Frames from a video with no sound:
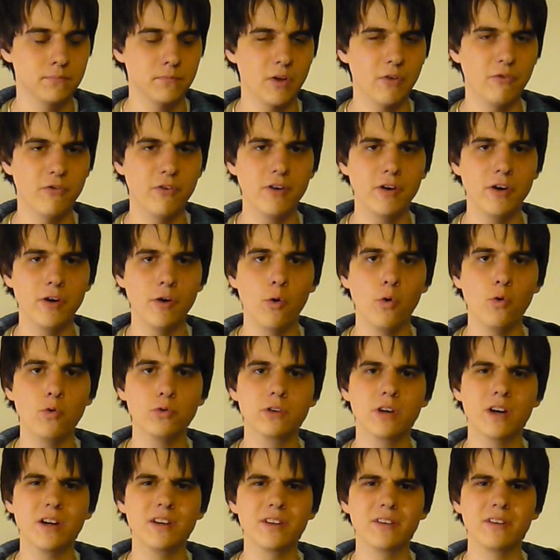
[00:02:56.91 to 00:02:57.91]
very old
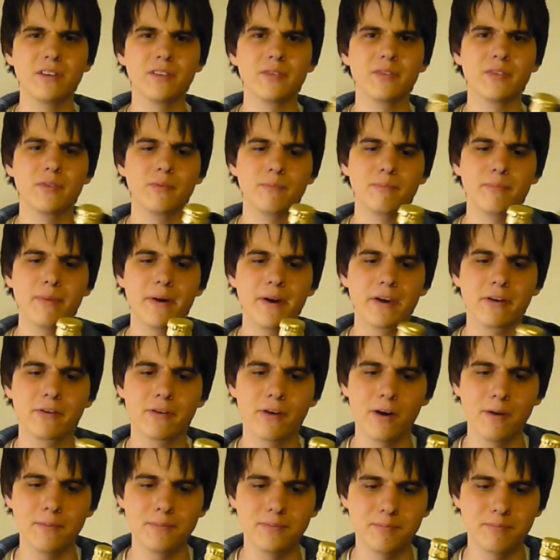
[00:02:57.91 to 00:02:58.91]
kind of
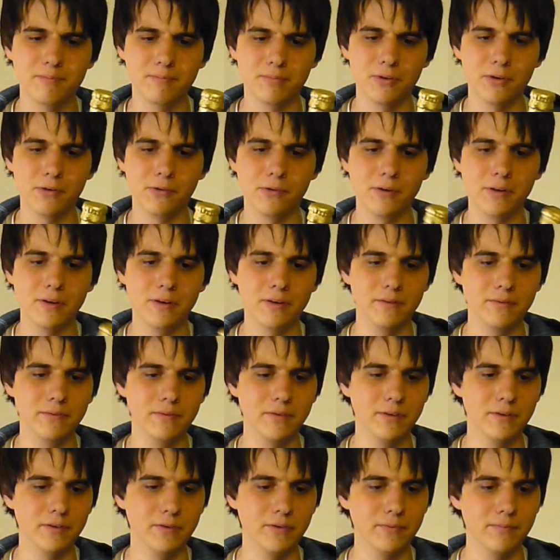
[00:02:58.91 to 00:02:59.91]
bankrupt brewery,
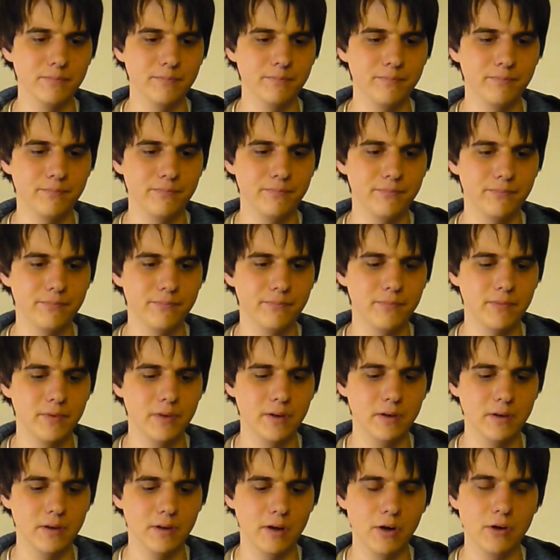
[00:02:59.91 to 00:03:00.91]
and
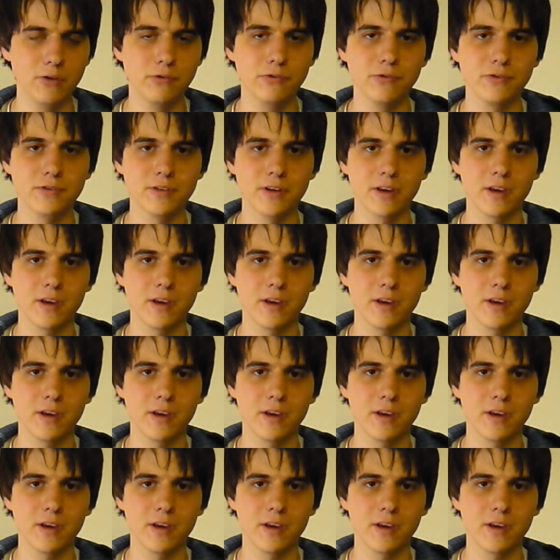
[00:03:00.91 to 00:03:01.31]
the owners, I